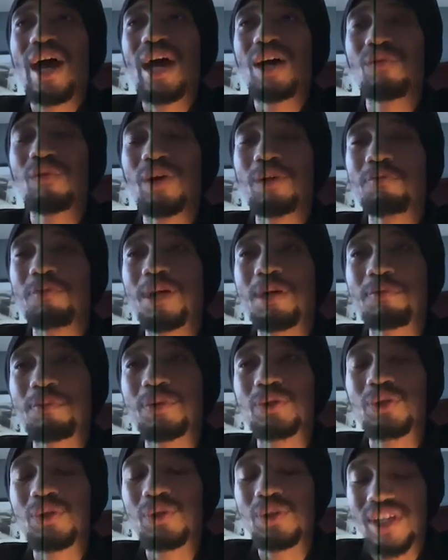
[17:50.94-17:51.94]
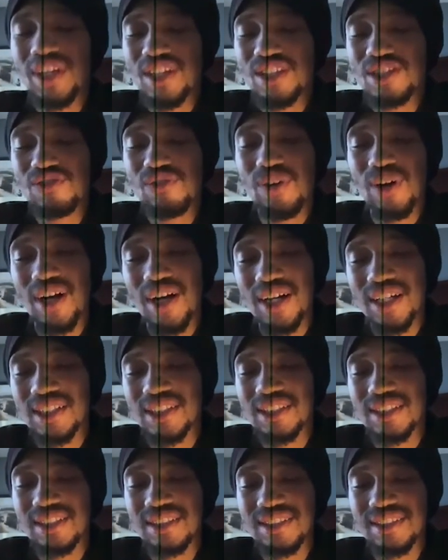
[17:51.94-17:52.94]
And when people do things for
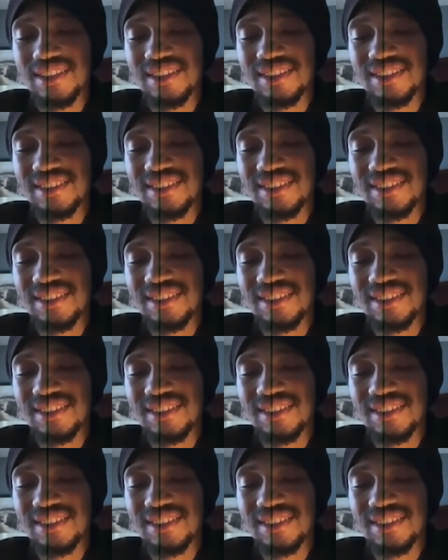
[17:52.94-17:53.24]
us,